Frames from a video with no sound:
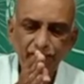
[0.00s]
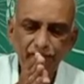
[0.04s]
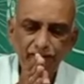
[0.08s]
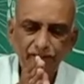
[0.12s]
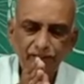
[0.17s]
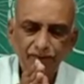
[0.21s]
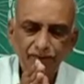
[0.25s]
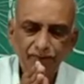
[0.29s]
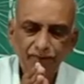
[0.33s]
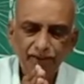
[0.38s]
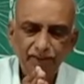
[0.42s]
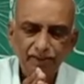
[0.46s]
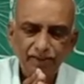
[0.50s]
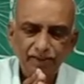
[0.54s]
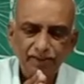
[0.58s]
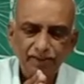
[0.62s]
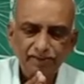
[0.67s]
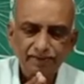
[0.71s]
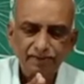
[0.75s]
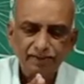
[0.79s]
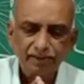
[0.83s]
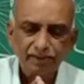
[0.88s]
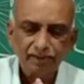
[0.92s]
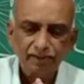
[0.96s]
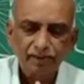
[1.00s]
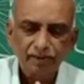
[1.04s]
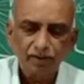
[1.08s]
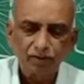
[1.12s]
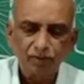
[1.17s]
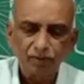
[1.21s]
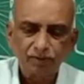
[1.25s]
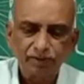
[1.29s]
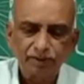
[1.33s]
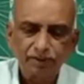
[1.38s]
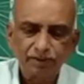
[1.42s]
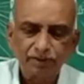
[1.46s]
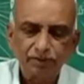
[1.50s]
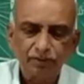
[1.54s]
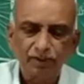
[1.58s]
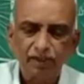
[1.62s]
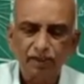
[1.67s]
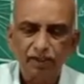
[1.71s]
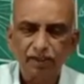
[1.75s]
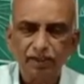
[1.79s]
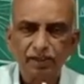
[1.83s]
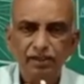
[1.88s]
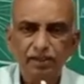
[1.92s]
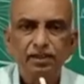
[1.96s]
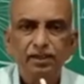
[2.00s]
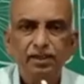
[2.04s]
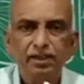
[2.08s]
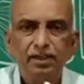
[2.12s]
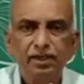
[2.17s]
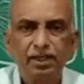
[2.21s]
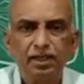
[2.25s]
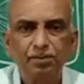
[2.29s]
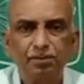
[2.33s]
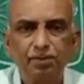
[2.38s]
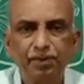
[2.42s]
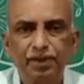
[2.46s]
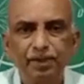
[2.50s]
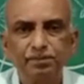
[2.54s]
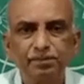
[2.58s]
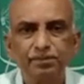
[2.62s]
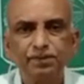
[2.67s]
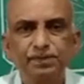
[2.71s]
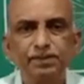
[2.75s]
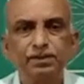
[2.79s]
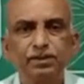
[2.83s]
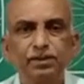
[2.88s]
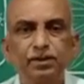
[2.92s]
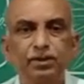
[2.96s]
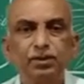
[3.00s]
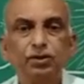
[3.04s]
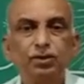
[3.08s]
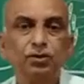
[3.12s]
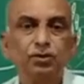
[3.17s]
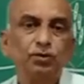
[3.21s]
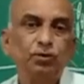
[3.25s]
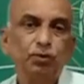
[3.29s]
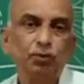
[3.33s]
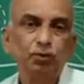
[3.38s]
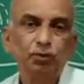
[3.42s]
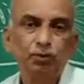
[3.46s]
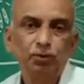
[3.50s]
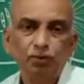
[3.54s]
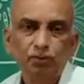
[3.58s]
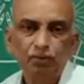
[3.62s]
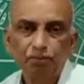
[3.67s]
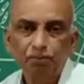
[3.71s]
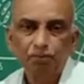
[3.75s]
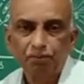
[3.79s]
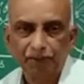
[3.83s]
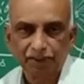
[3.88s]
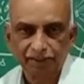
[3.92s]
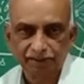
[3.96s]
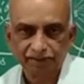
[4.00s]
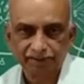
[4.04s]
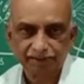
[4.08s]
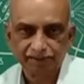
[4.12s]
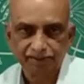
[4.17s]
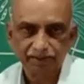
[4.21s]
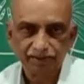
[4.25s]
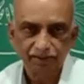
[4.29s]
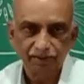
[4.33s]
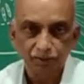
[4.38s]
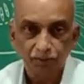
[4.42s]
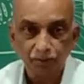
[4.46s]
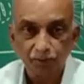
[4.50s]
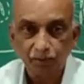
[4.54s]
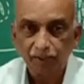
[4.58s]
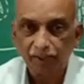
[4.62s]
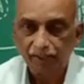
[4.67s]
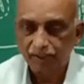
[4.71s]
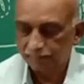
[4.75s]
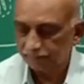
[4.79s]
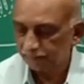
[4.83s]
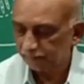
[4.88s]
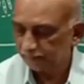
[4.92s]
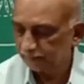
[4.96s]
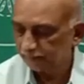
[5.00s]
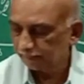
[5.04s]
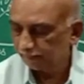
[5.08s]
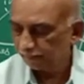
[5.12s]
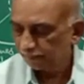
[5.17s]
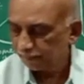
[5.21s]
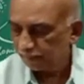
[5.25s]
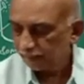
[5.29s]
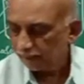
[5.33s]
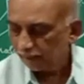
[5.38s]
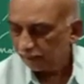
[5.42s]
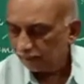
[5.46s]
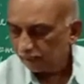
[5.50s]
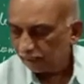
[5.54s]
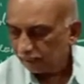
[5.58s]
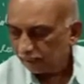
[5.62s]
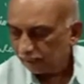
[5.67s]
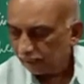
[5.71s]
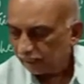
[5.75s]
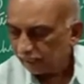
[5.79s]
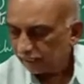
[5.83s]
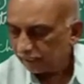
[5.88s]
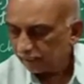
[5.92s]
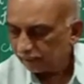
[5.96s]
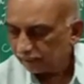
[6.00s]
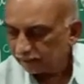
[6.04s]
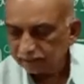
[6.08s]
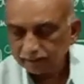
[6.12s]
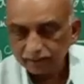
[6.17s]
divide this longitudinally, it becomes two parts, two halves, and